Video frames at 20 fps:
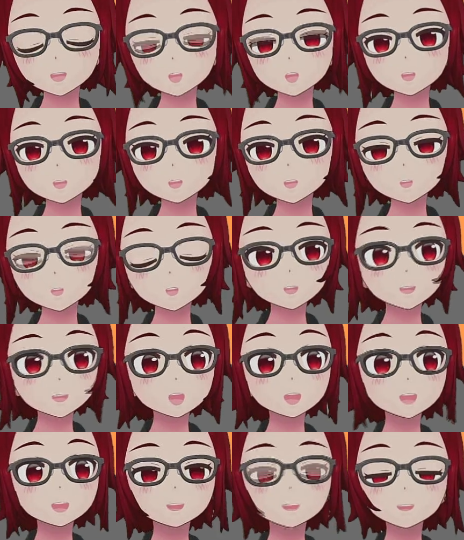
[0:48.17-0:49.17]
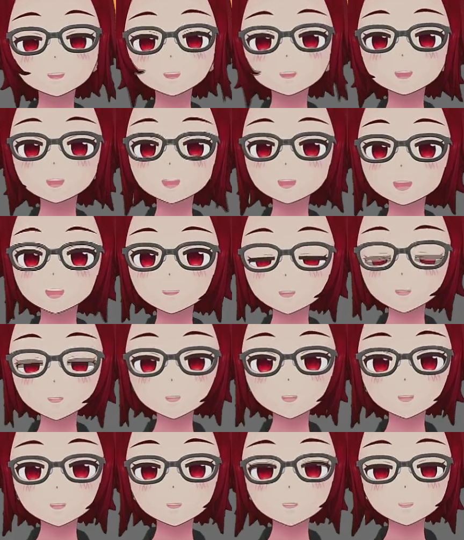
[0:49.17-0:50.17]
or space for
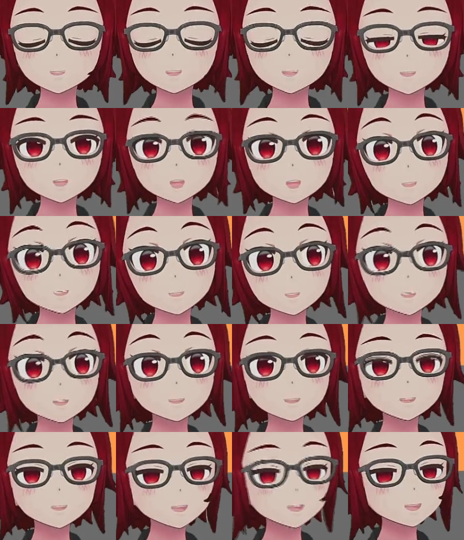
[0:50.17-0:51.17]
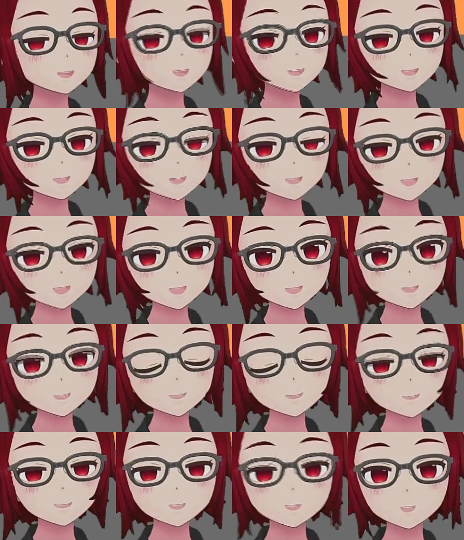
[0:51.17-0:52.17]
figures. I'm not some
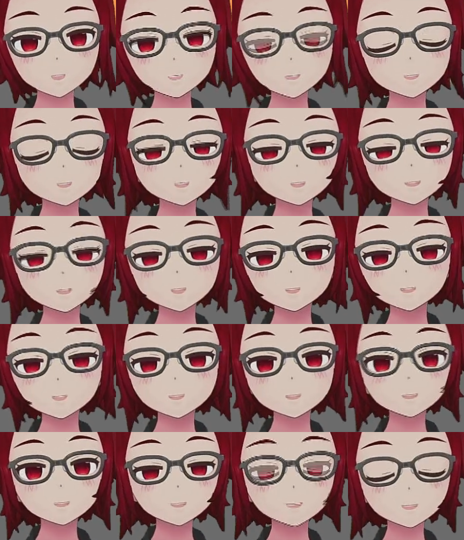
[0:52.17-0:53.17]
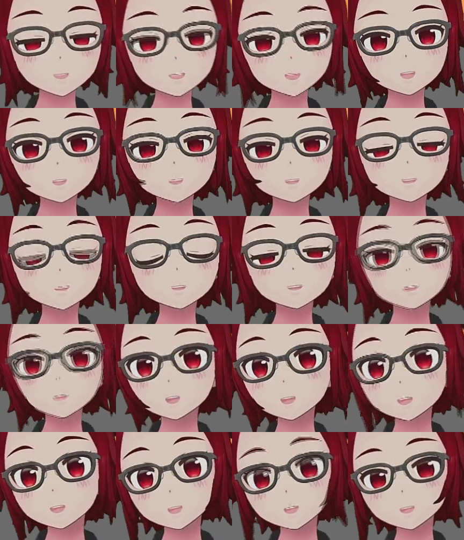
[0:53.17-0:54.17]
YouTuber, special
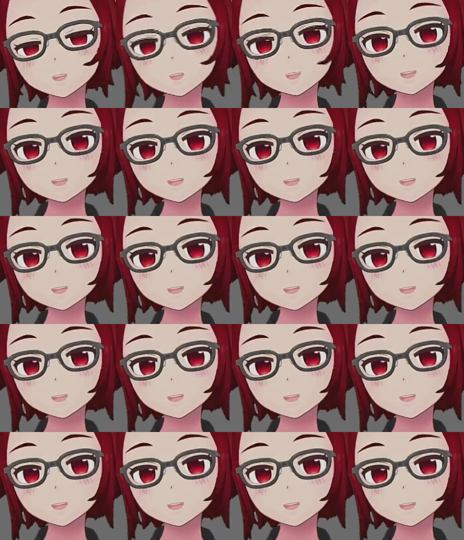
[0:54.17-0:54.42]
YouTuber who gets